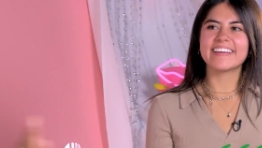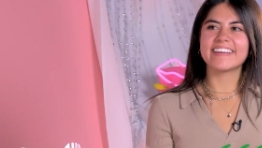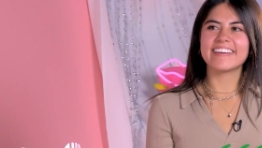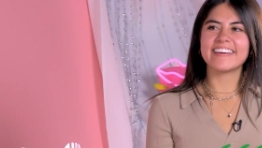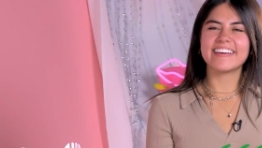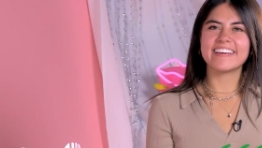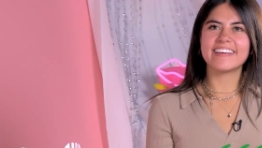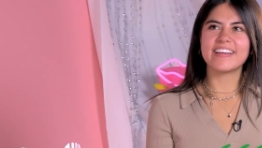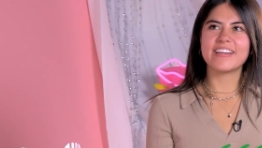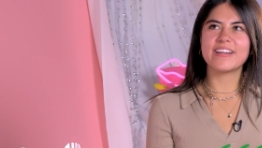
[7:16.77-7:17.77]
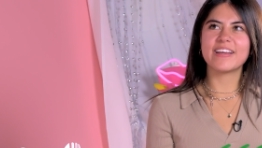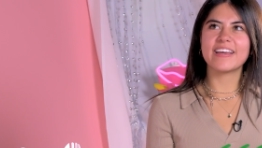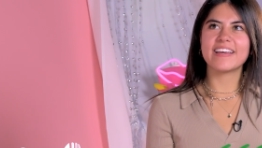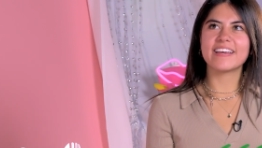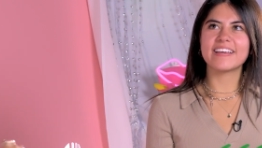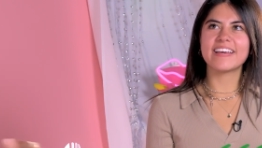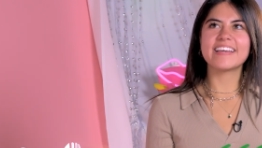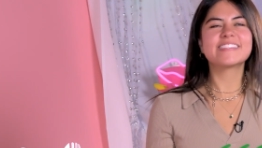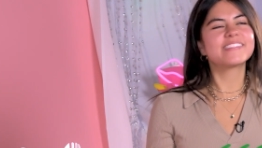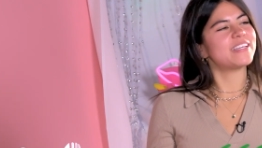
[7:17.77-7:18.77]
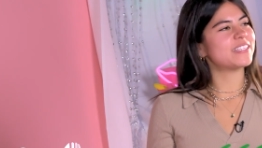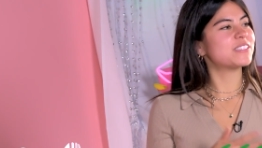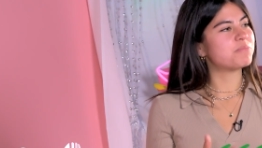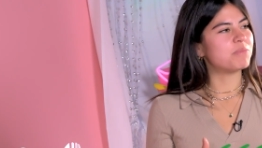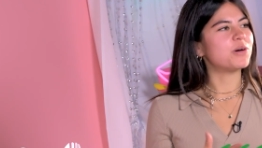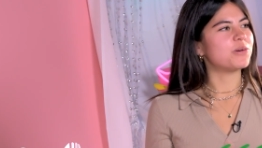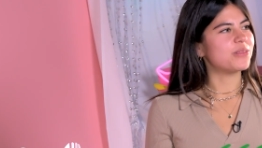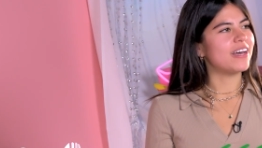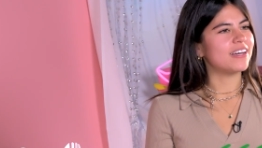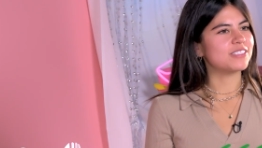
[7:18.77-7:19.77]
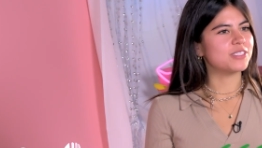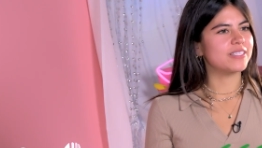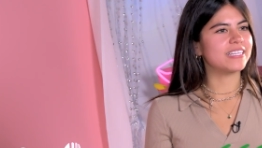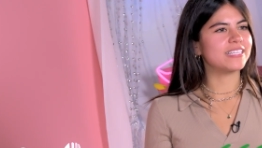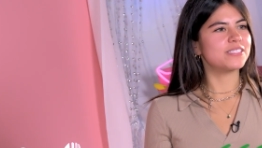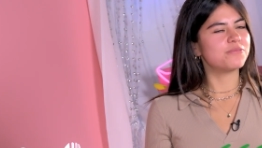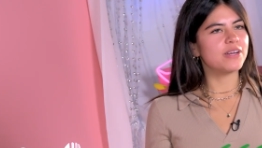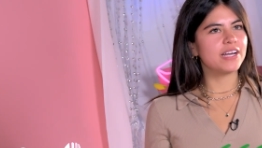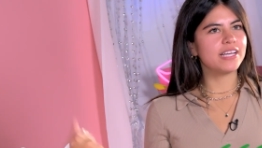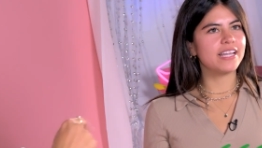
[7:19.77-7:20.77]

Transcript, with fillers: dissing somebody, like. It's it's both actually. Like it's very